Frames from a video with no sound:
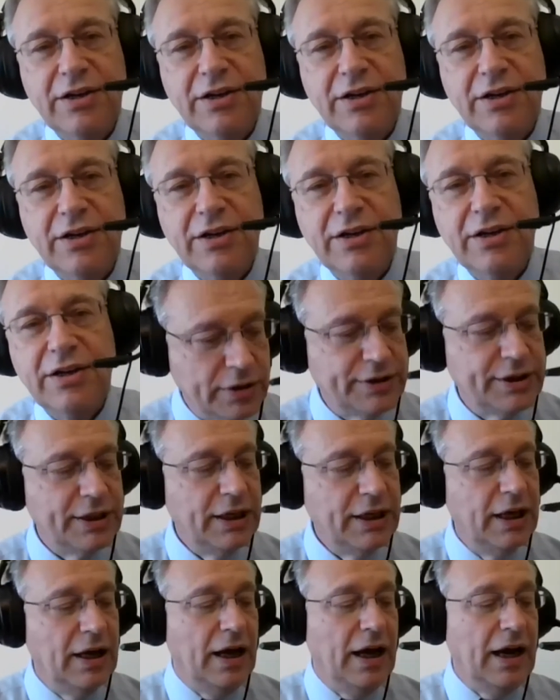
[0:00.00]
in the world,
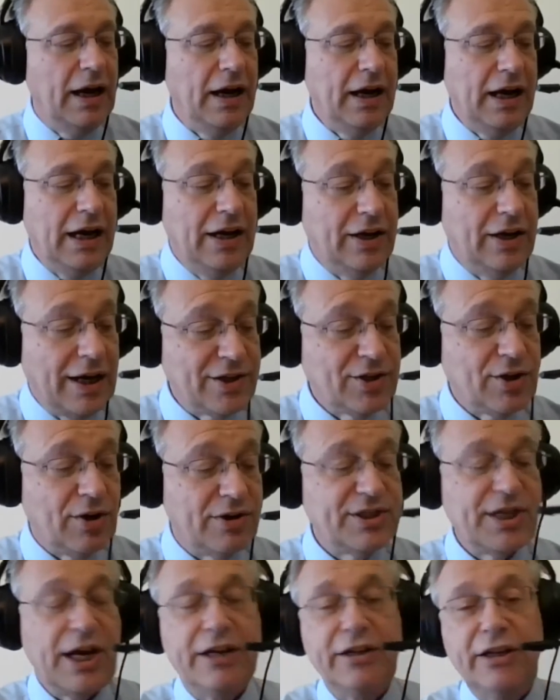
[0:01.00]
industrial
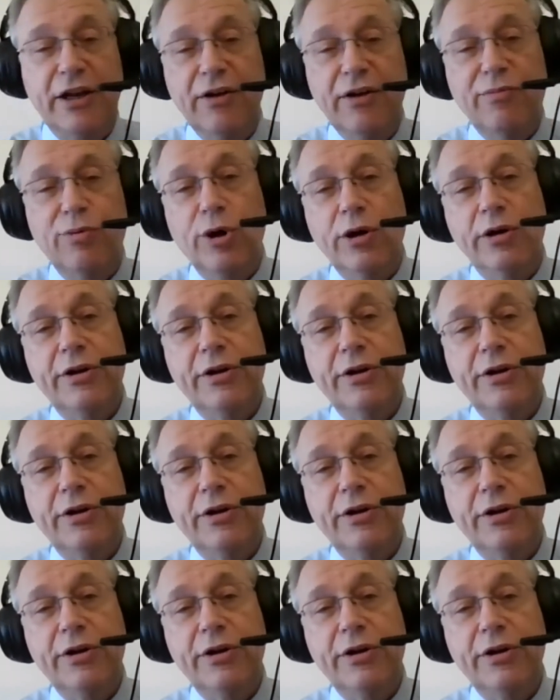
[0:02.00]
sector in the world,